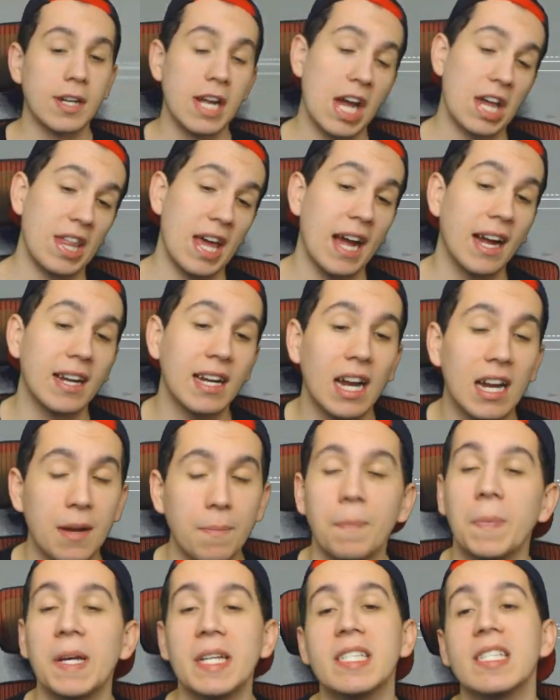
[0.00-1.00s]
So yeah, that kind
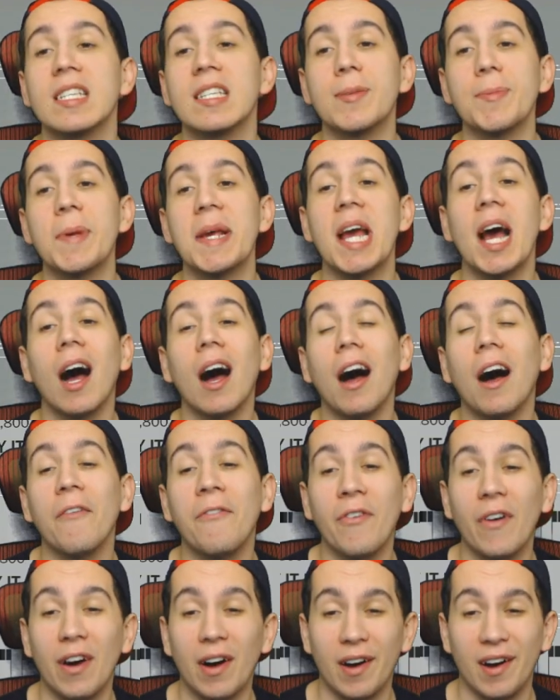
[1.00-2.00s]
of pisses me
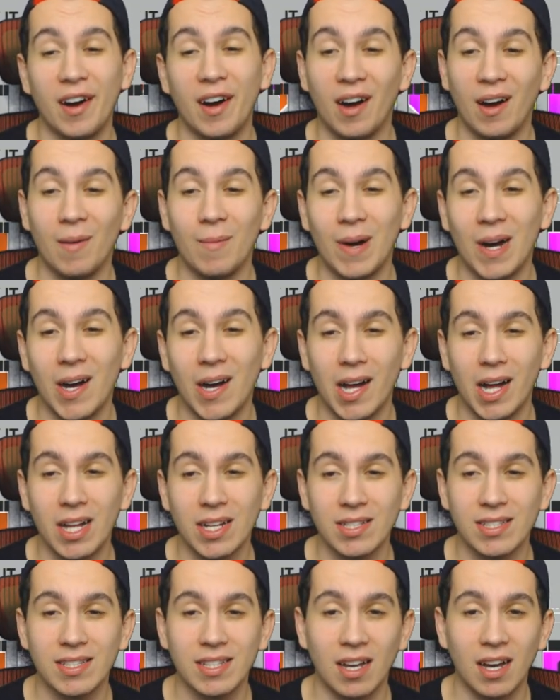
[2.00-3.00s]
off. Um,
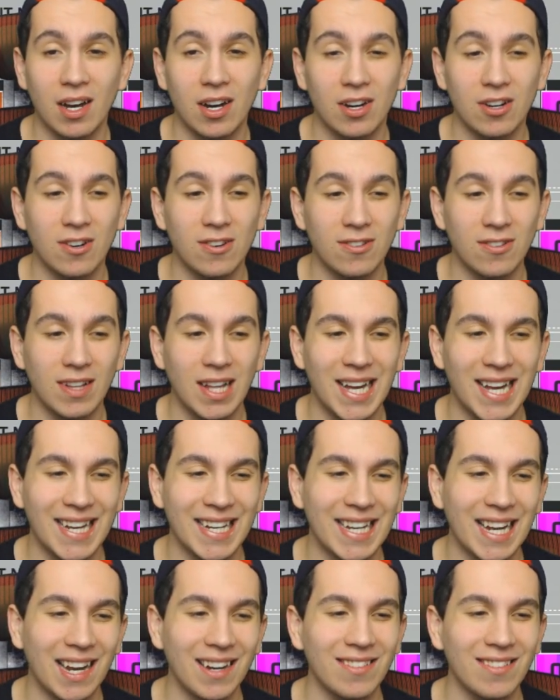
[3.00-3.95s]
also, like,